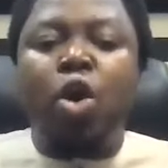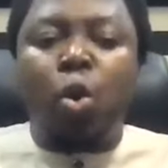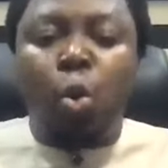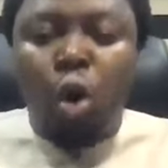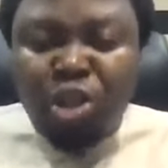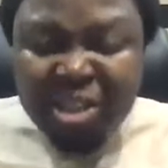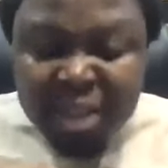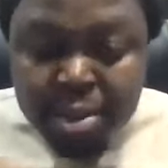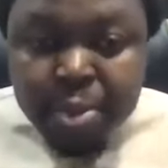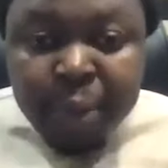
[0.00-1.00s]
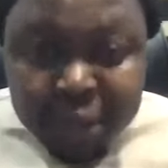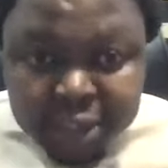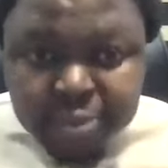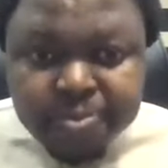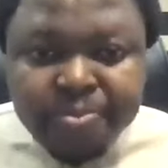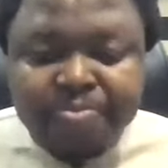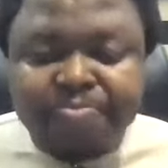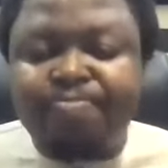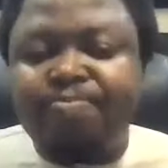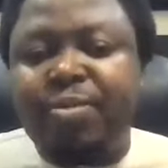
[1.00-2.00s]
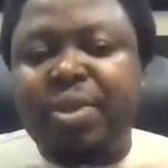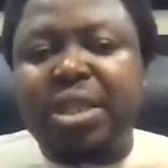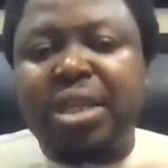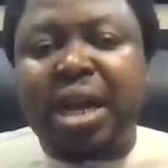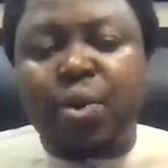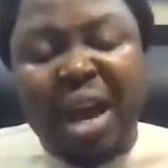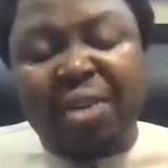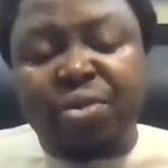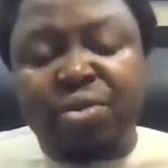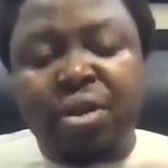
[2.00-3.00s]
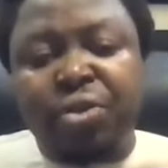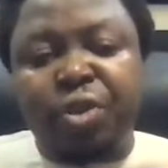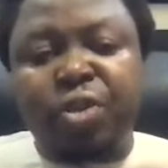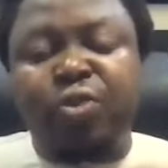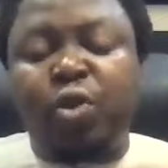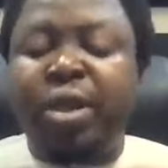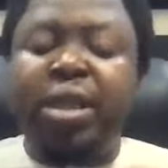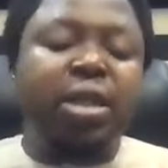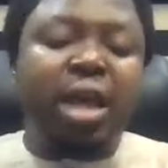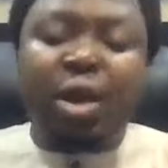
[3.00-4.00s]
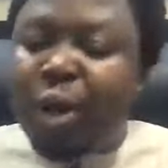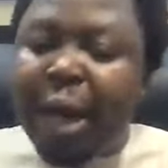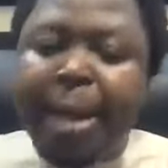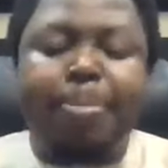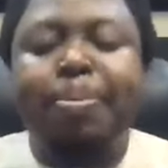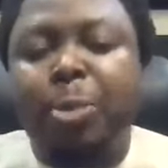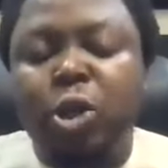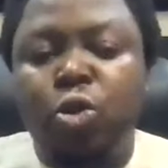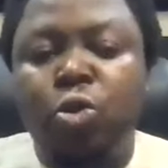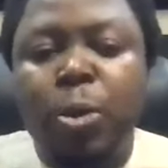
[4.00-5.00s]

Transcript: Once you set them in place and we have the funds for it, then we can, we